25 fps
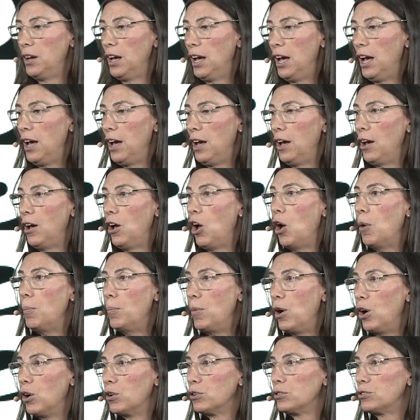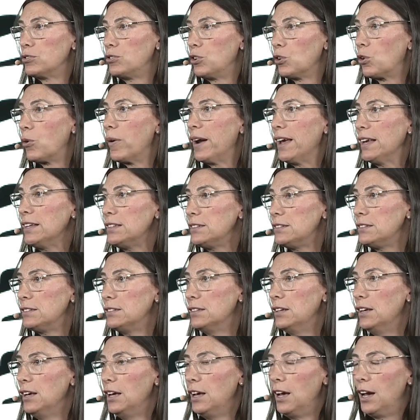amongst the greats.
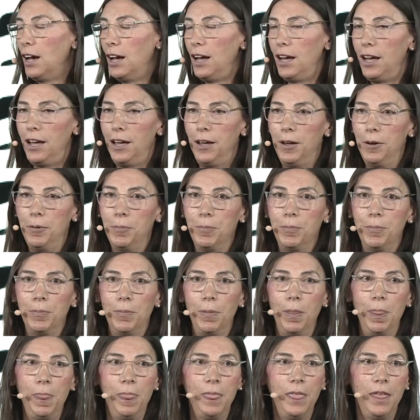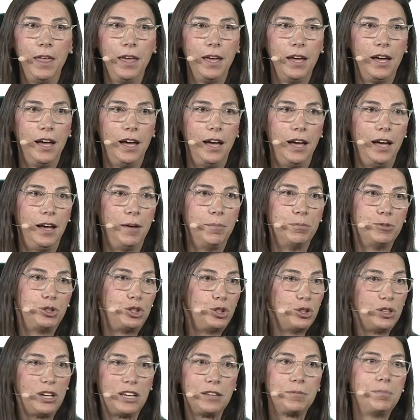I'm
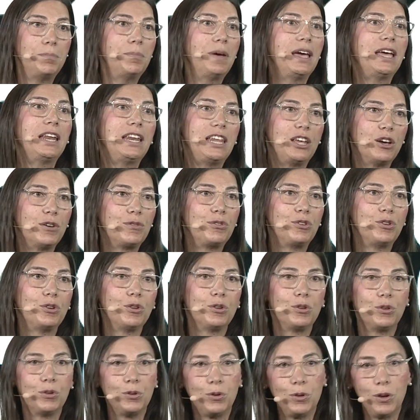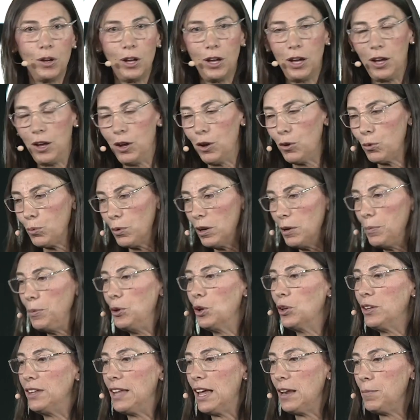sure that many of you will be
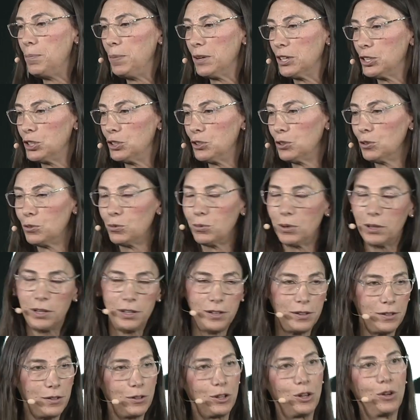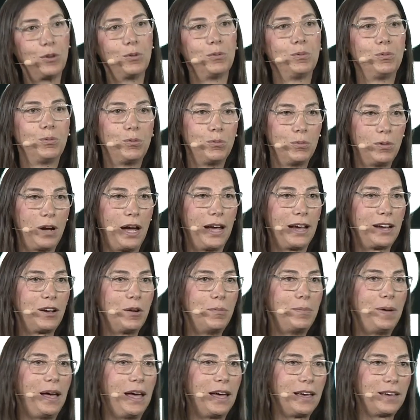on that picture when I come
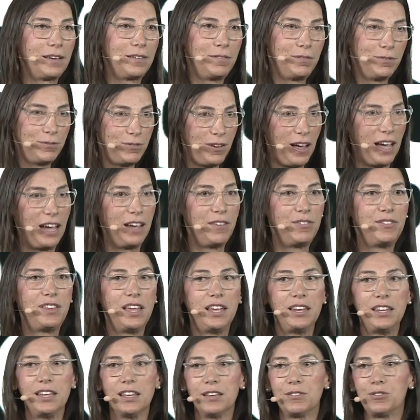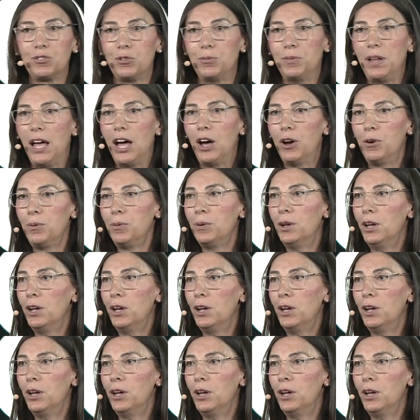back 5, 10 years from now.